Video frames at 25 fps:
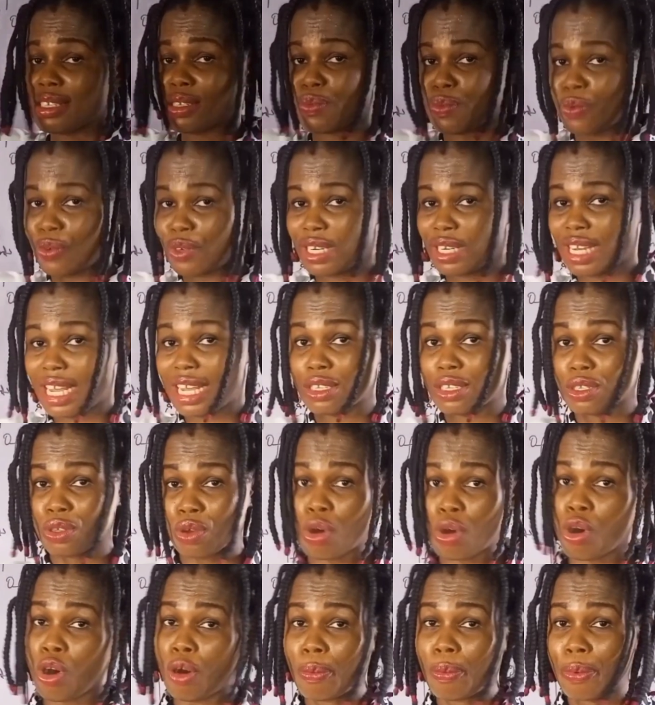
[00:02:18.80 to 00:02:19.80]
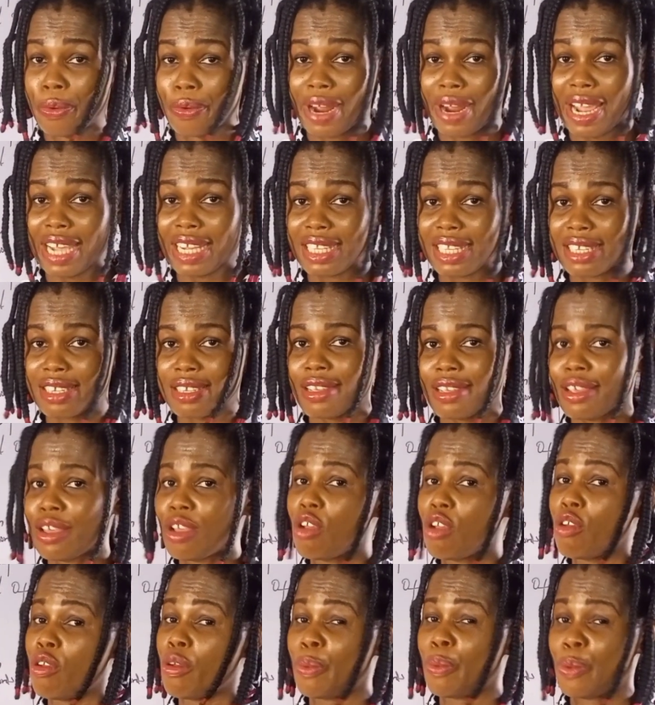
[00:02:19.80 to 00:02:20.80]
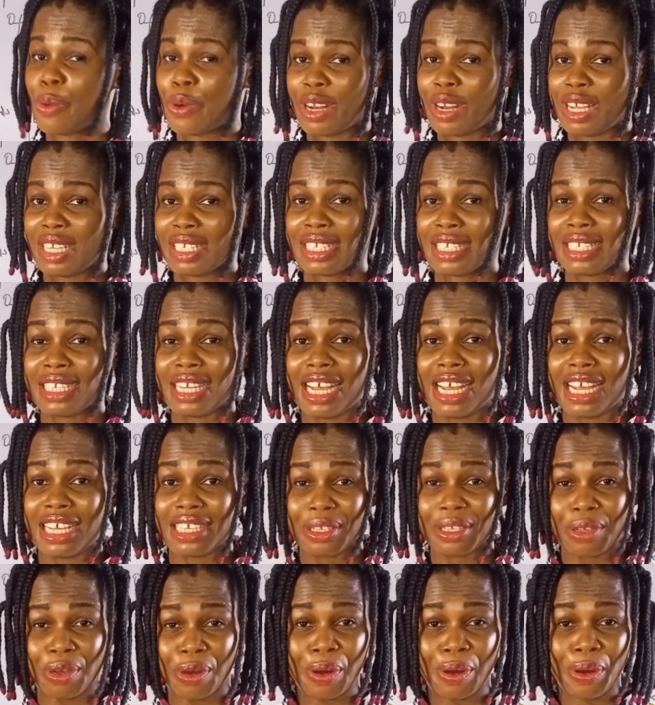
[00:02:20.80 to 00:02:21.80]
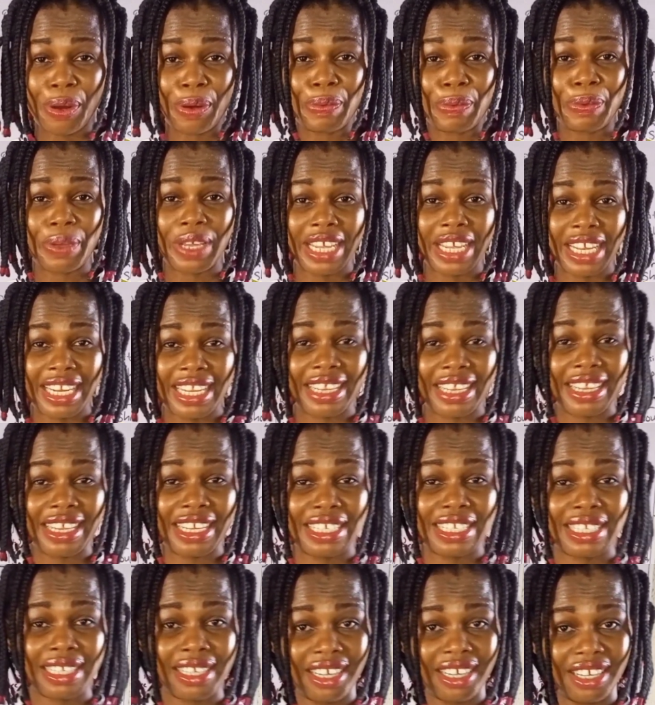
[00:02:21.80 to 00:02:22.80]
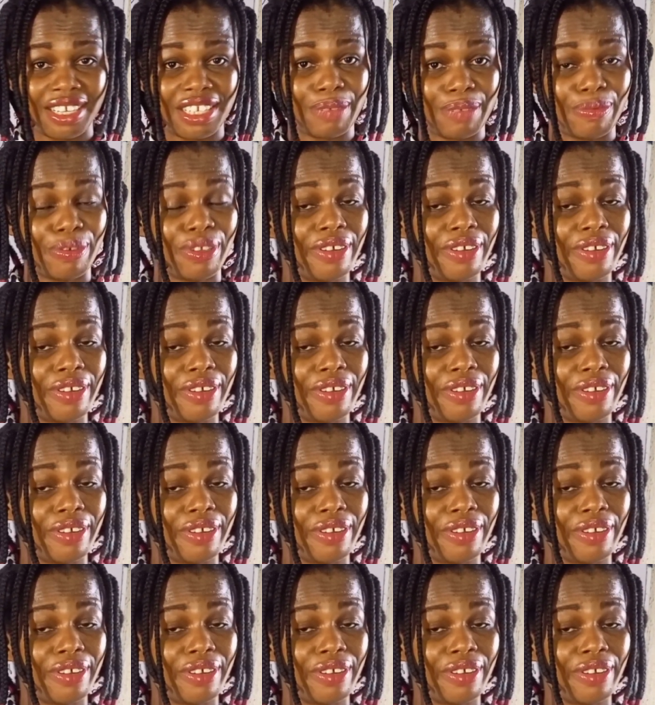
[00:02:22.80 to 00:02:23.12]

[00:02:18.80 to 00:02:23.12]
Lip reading: this word as cup, right? We pronounce it as cup in this country,